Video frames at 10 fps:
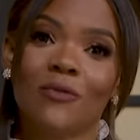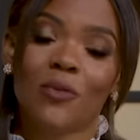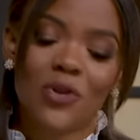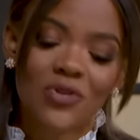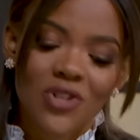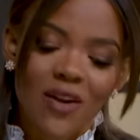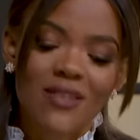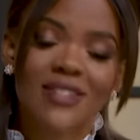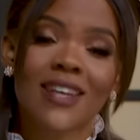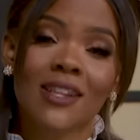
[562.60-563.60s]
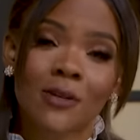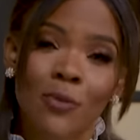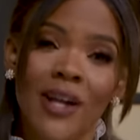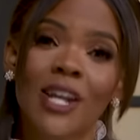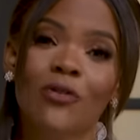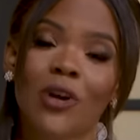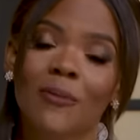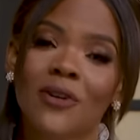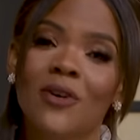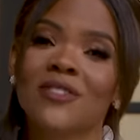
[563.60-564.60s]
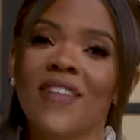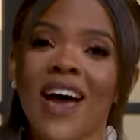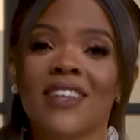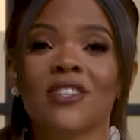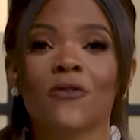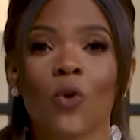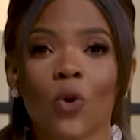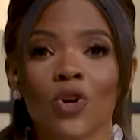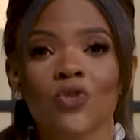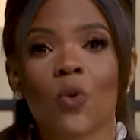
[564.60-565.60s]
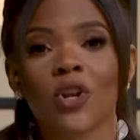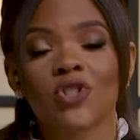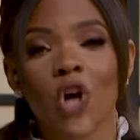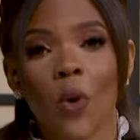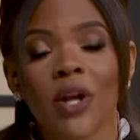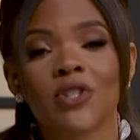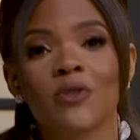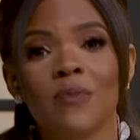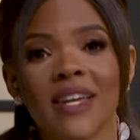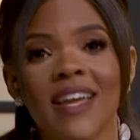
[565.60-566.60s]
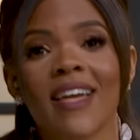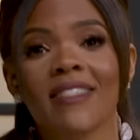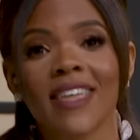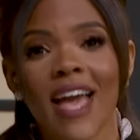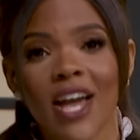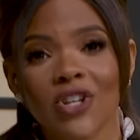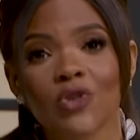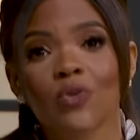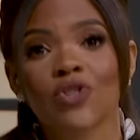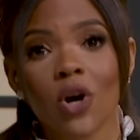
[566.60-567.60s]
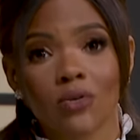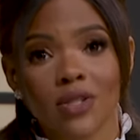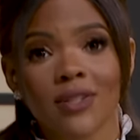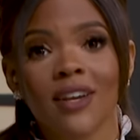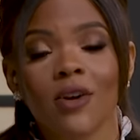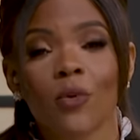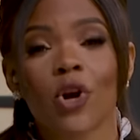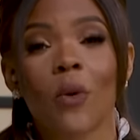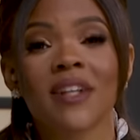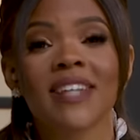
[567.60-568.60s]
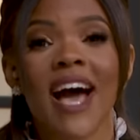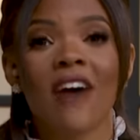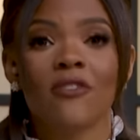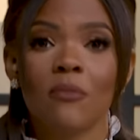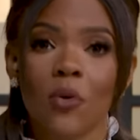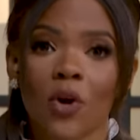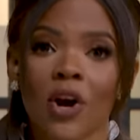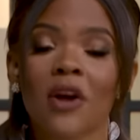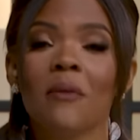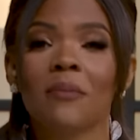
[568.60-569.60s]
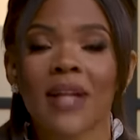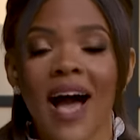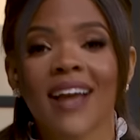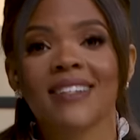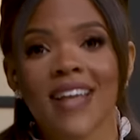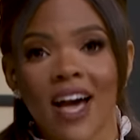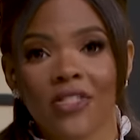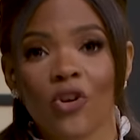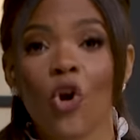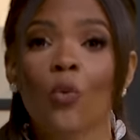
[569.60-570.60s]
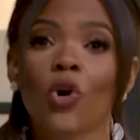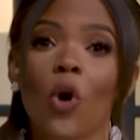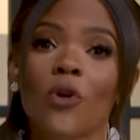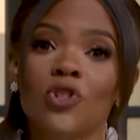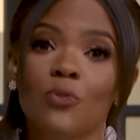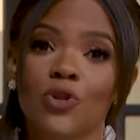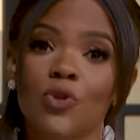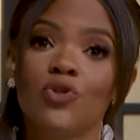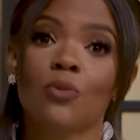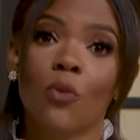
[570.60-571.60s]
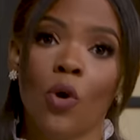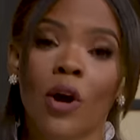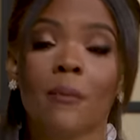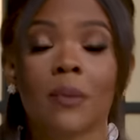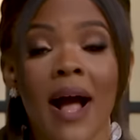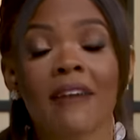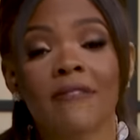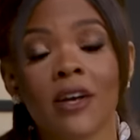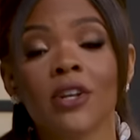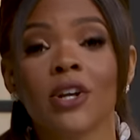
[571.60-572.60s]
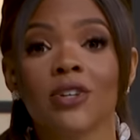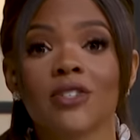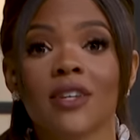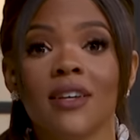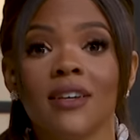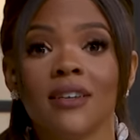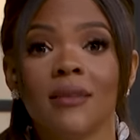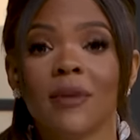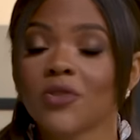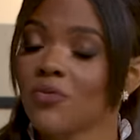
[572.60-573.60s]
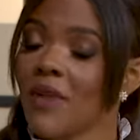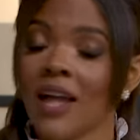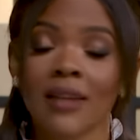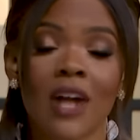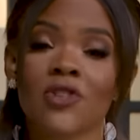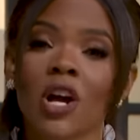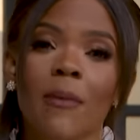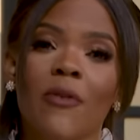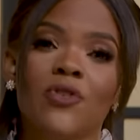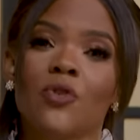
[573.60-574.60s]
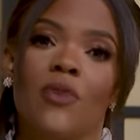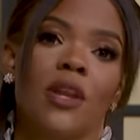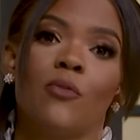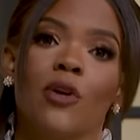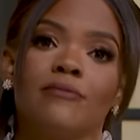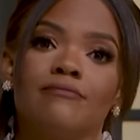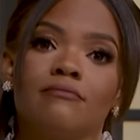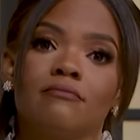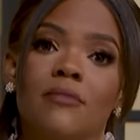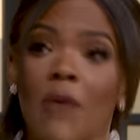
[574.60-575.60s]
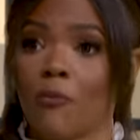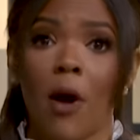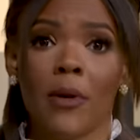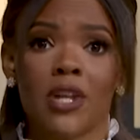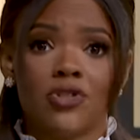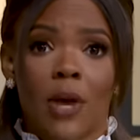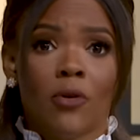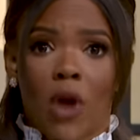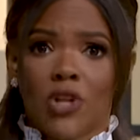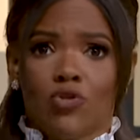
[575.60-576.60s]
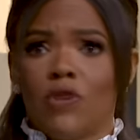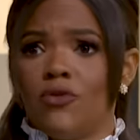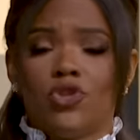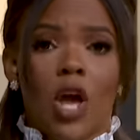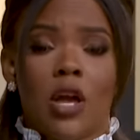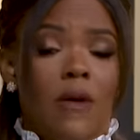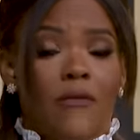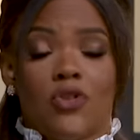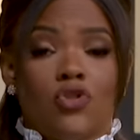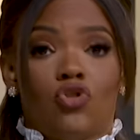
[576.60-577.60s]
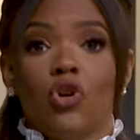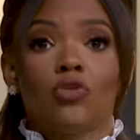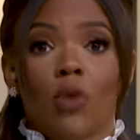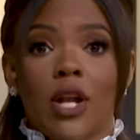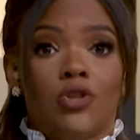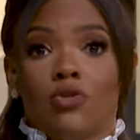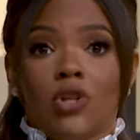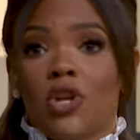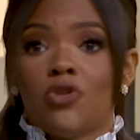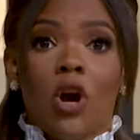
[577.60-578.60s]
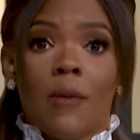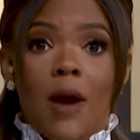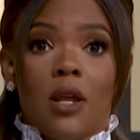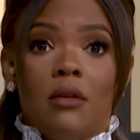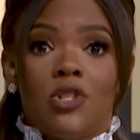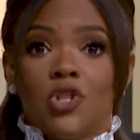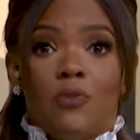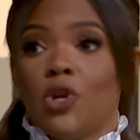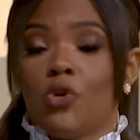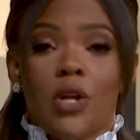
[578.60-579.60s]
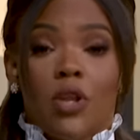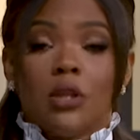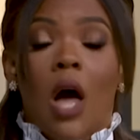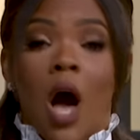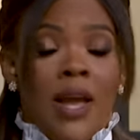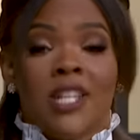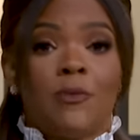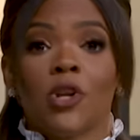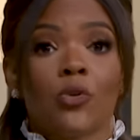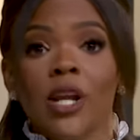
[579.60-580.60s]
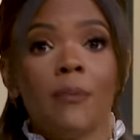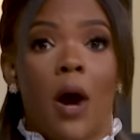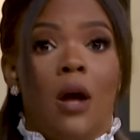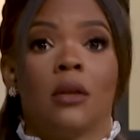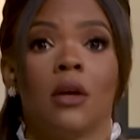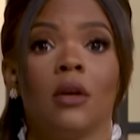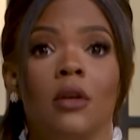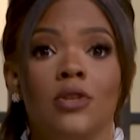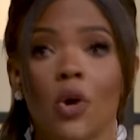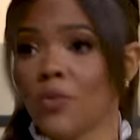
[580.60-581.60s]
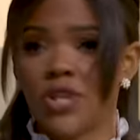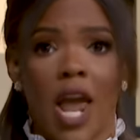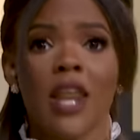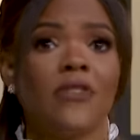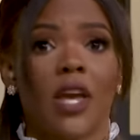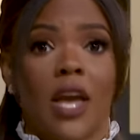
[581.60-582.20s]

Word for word: When you start celebrating criminals, that is, of course, what is going to be the end result. We're going to have more black death. We're going to produce more black failures because we're not allowed to talk about the truth anymore. And Republican and Democrats are even saying that this is good, right? So let's not talk about it. It's just been agreed. The lie has been agreed upon. Don't say anything.